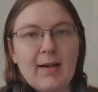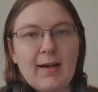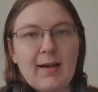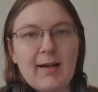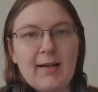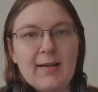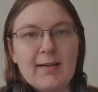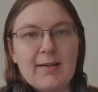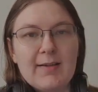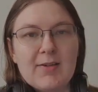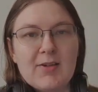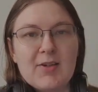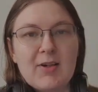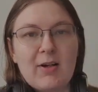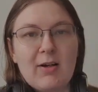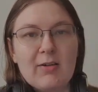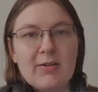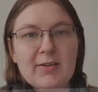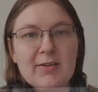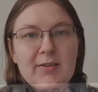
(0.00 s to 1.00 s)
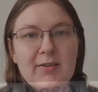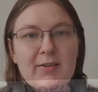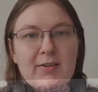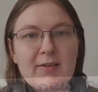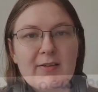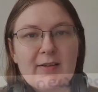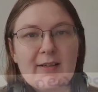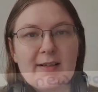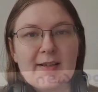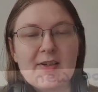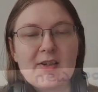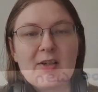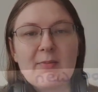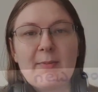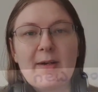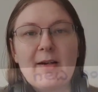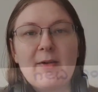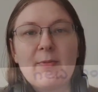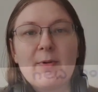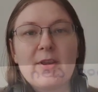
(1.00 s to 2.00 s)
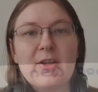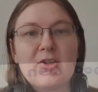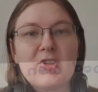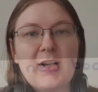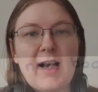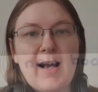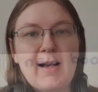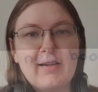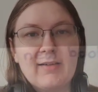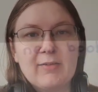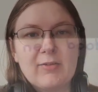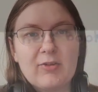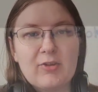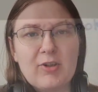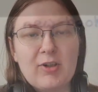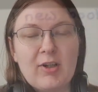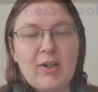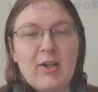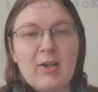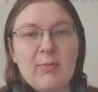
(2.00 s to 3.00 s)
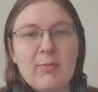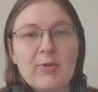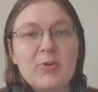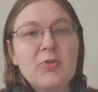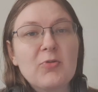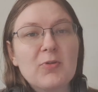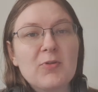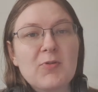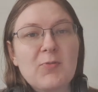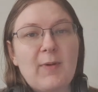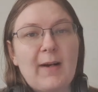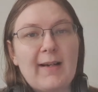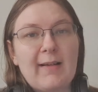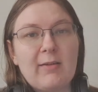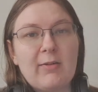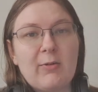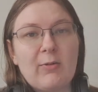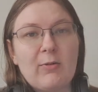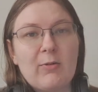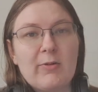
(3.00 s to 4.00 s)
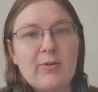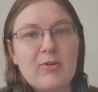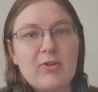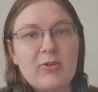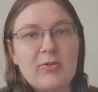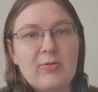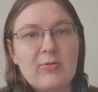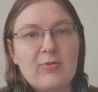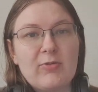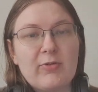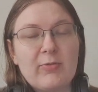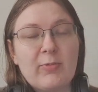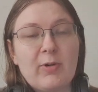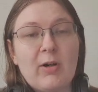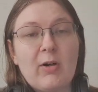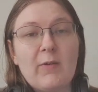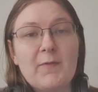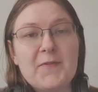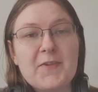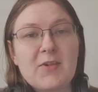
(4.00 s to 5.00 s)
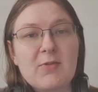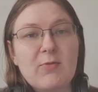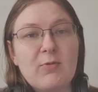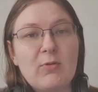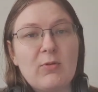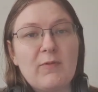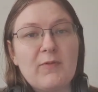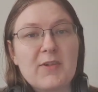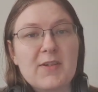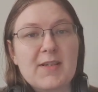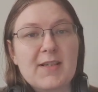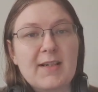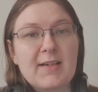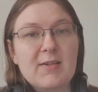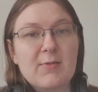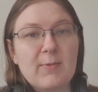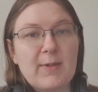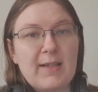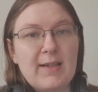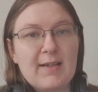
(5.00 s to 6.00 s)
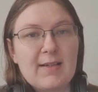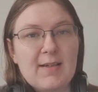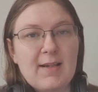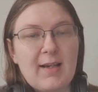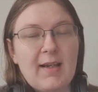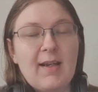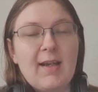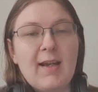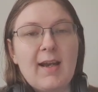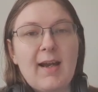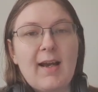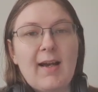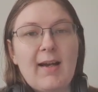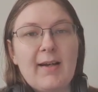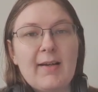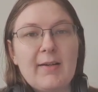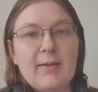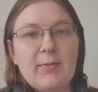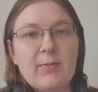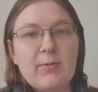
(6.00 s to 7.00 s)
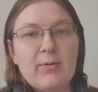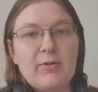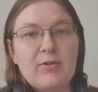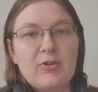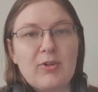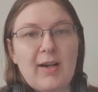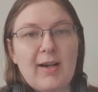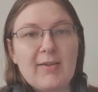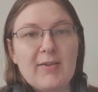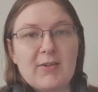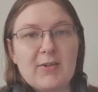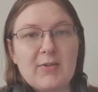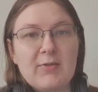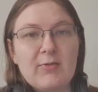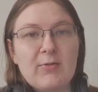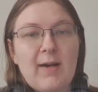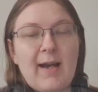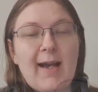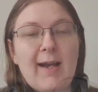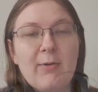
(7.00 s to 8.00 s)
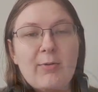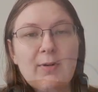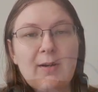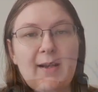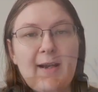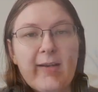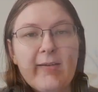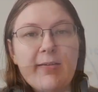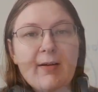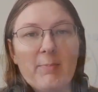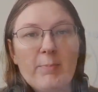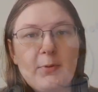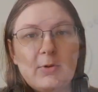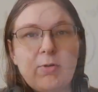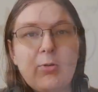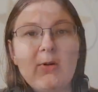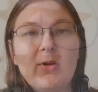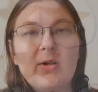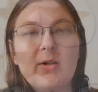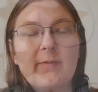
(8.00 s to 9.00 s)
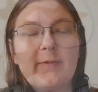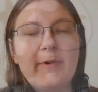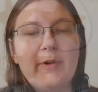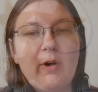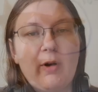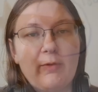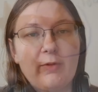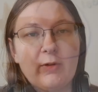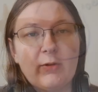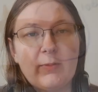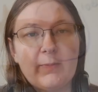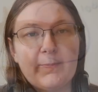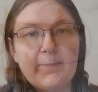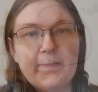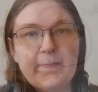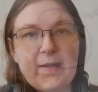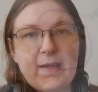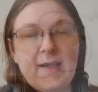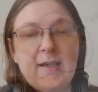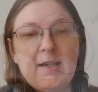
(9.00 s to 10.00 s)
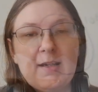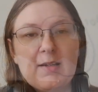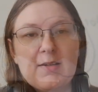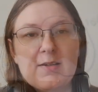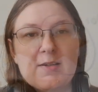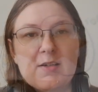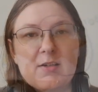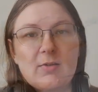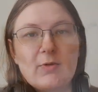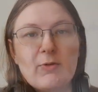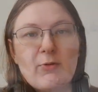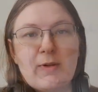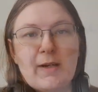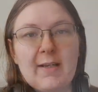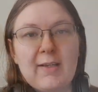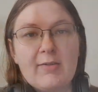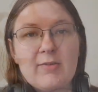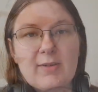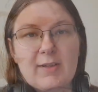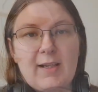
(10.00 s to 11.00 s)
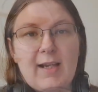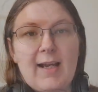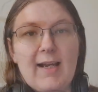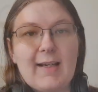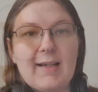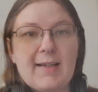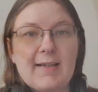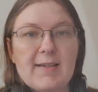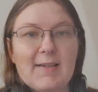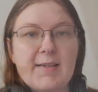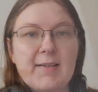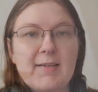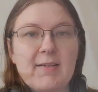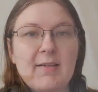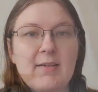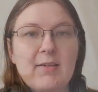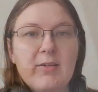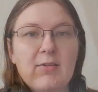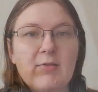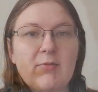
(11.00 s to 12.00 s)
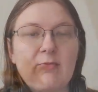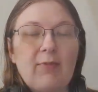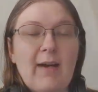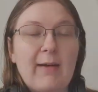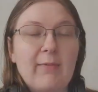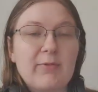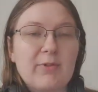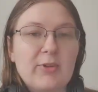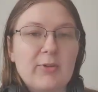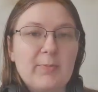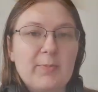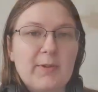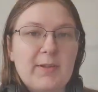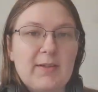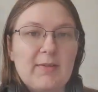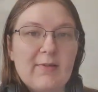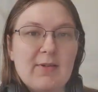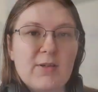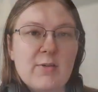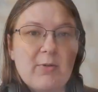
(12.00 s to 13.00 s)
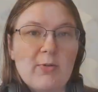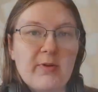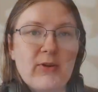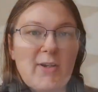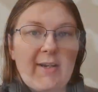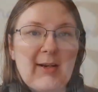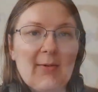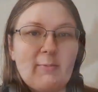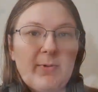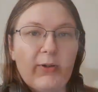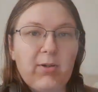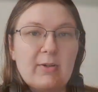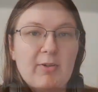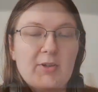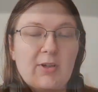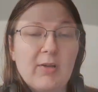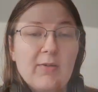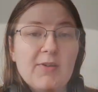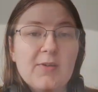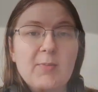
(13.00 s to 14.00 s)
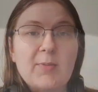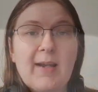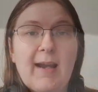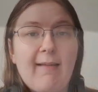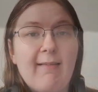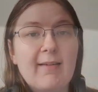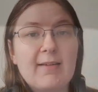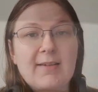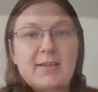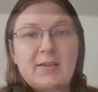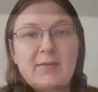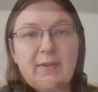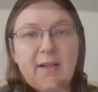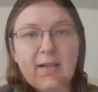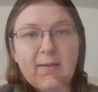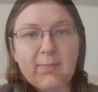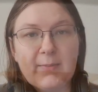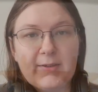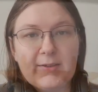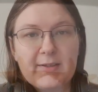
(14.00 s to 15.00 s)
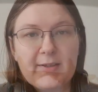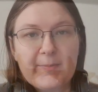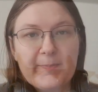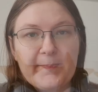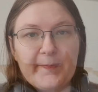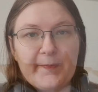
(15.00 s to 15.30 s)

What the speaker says: I started this summer with a challenge, which was while all the children were off school for 6 weeks, I would try to outline the bulk of a novel. So in July's roundup, you saw that I worked on some character development,